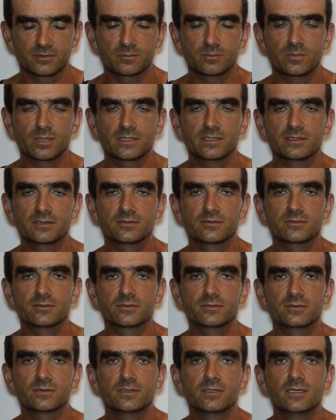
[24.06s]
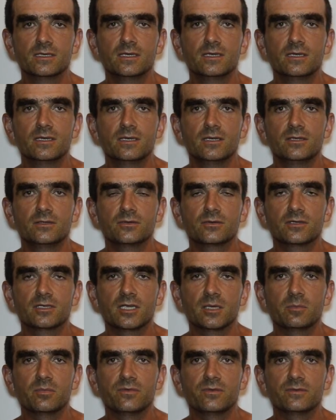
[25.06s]
body to
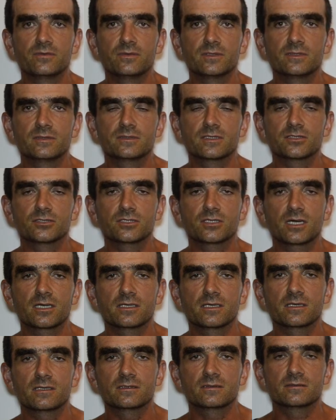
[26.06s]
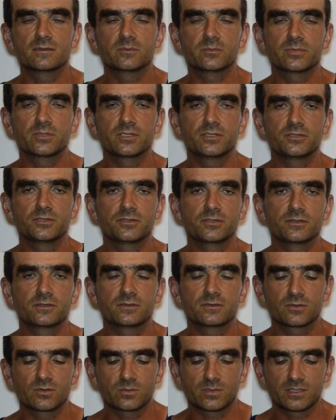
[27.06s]
keep with such a high temperature
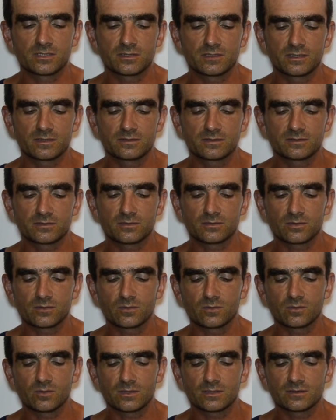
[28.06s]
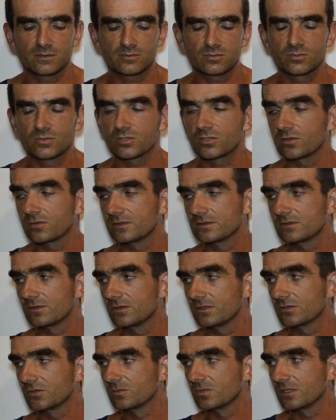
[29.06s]
and so many days in the row. But tomorrow is
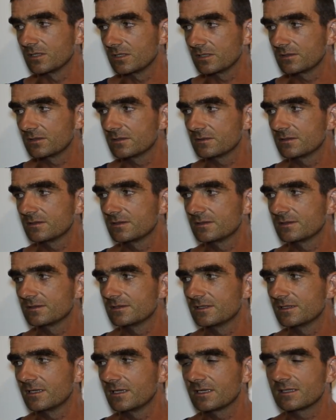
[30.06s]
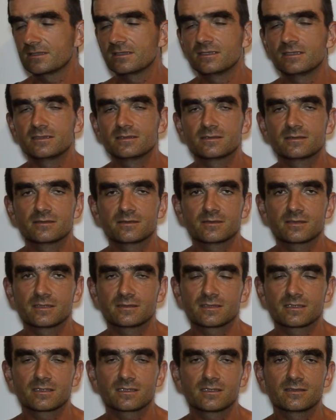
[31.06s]
going to be another day like this,
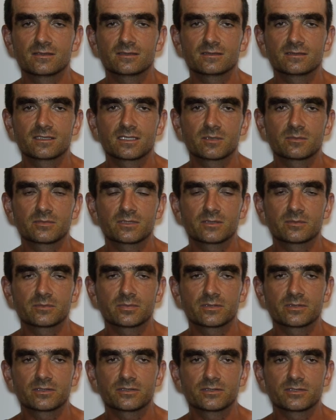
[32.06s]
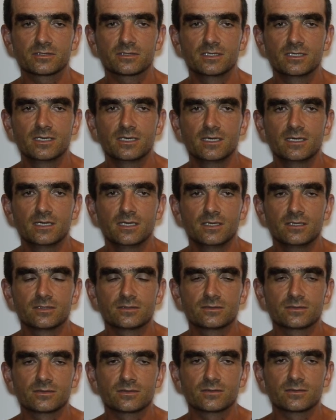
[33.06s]
exactly the same temperature,
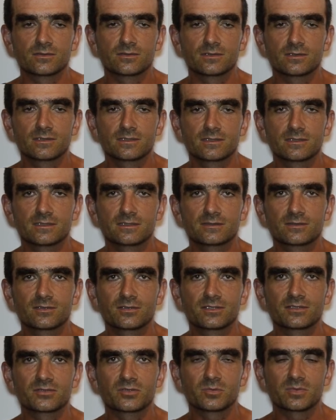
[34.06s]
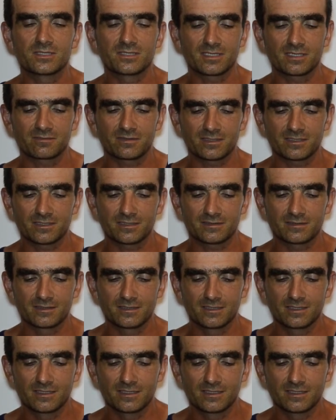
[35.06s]
so it's going to be tough again.